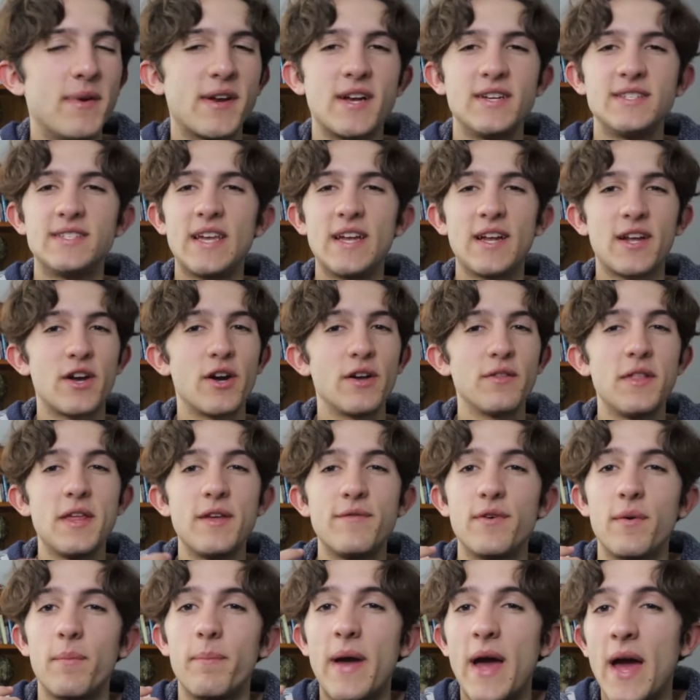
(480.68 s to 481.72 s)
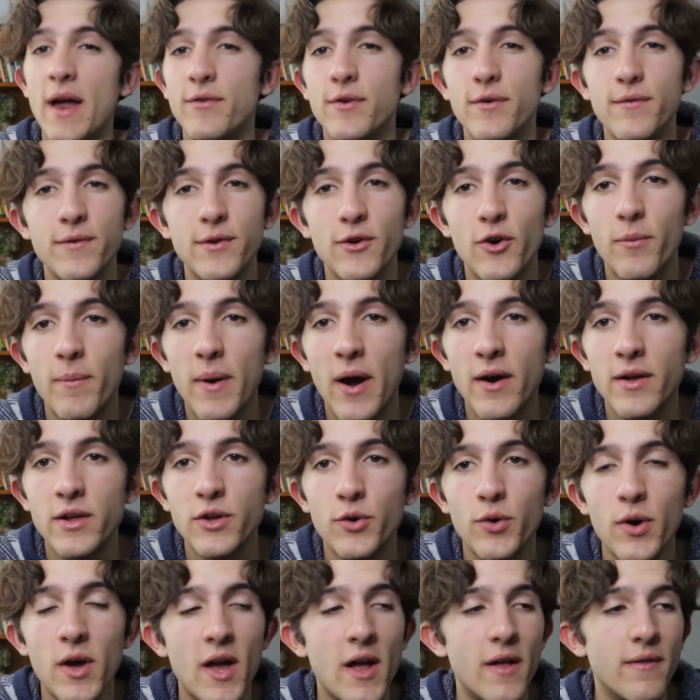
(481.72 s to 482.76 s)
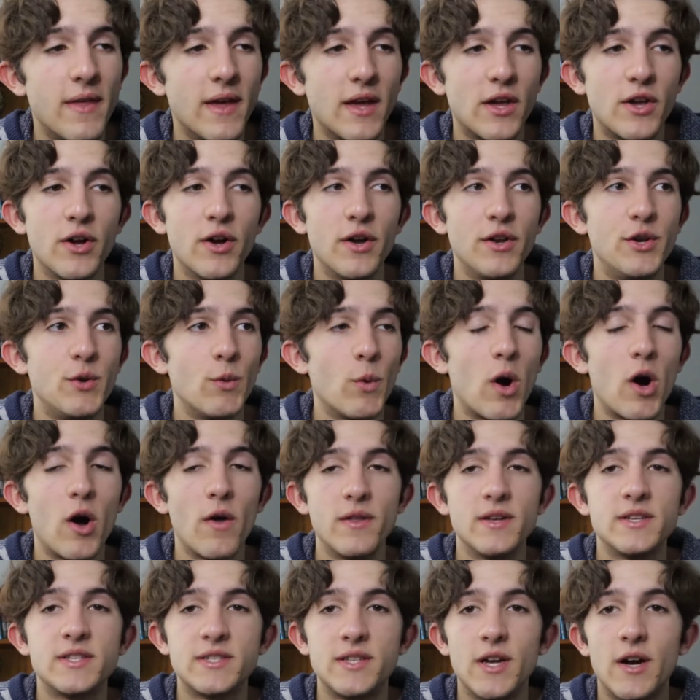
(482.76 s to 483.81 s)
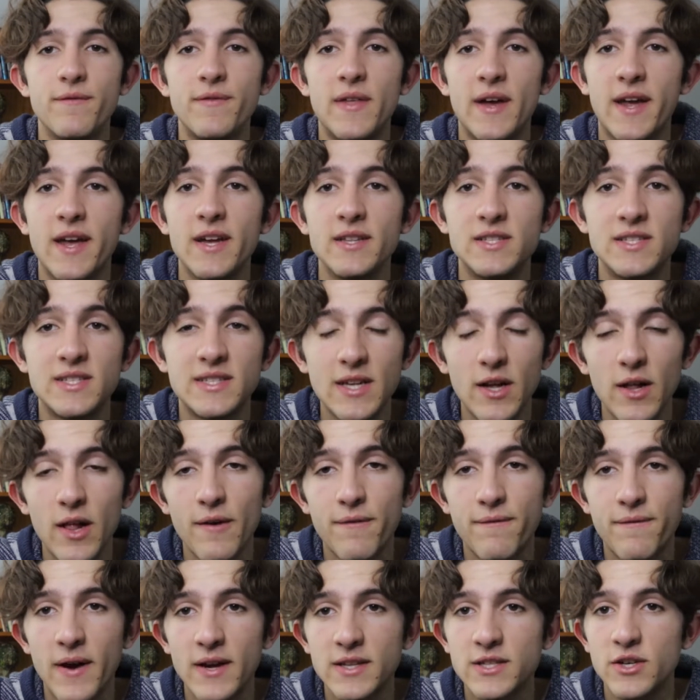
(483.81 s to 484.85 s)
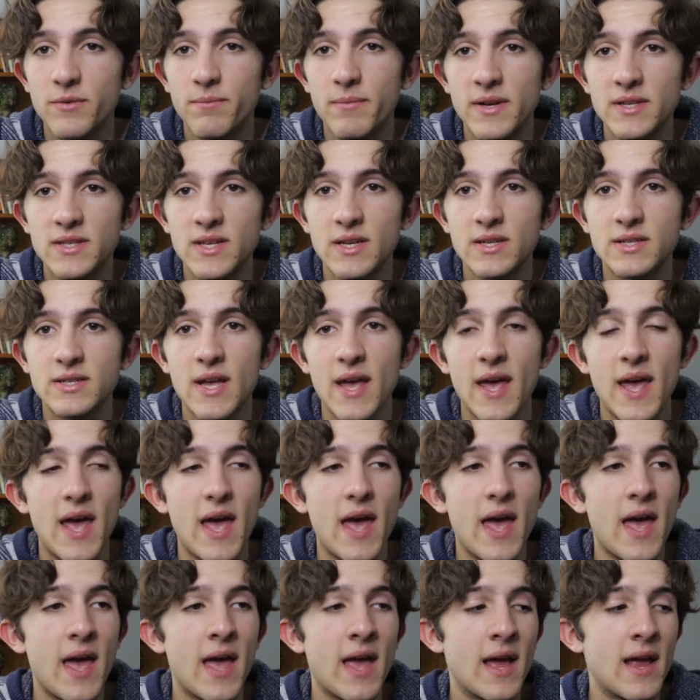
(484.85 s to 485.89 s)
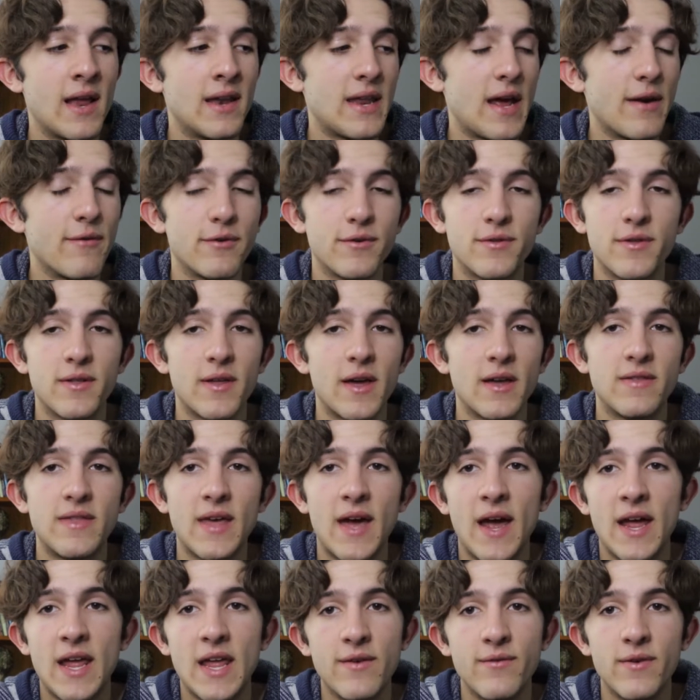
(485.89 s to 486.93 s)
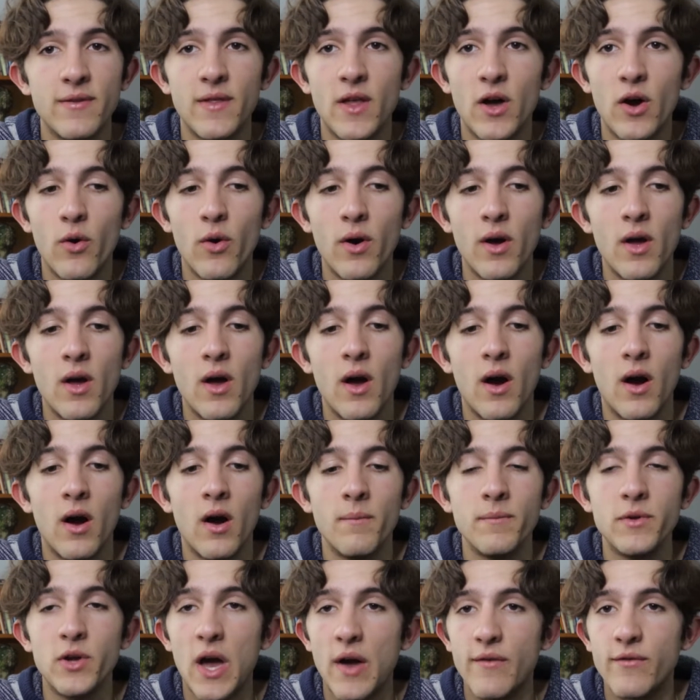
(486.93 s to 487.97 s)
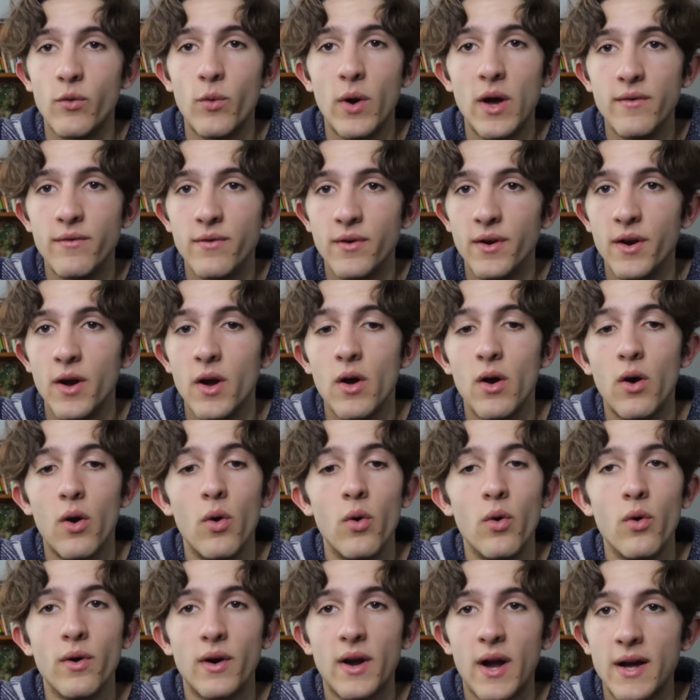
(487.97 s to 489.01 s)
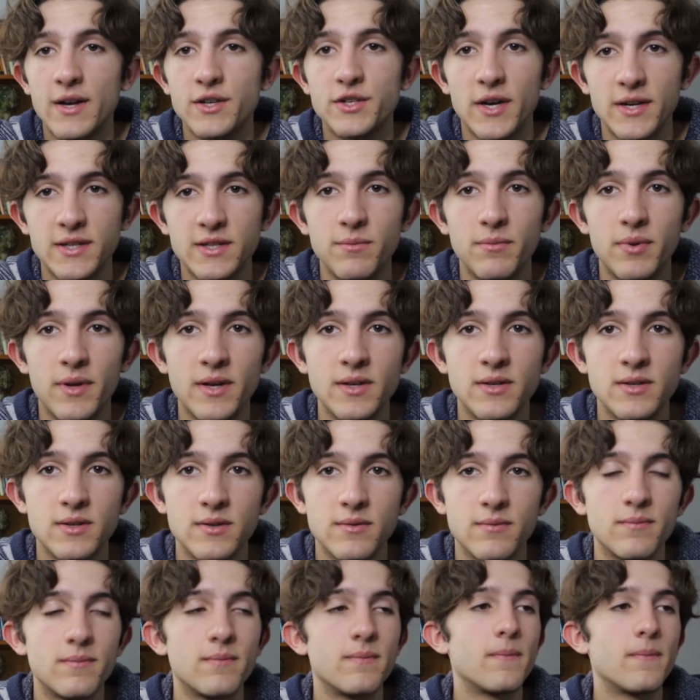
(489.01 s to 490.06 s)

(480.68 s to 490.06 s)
because they could leave a bad review about you. They could do all this stuff that could still affect your business and everything like that, even though you have a waiver or contract in place.